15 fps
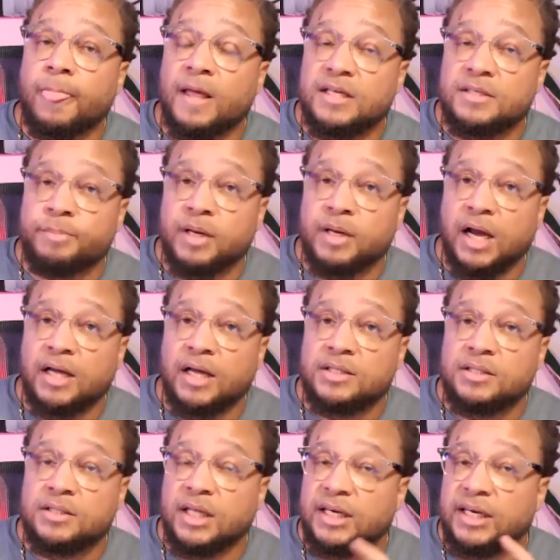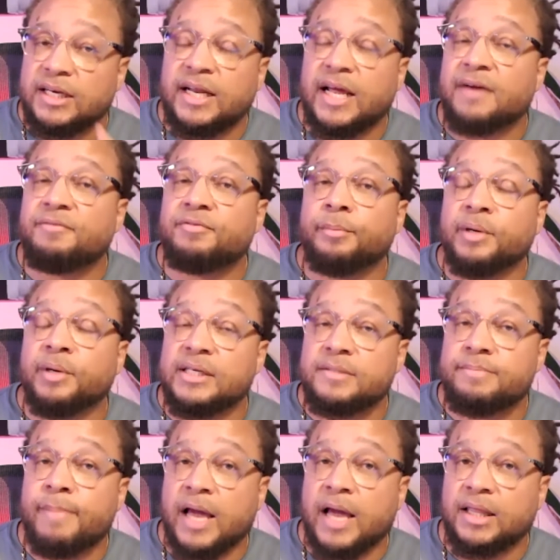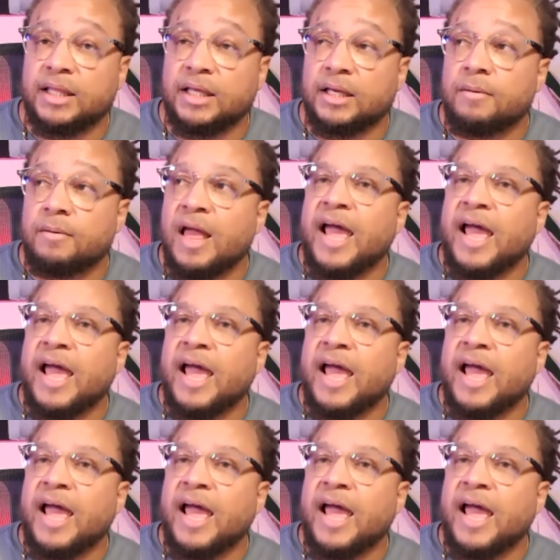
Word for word: is because they didn't have Febreze back then.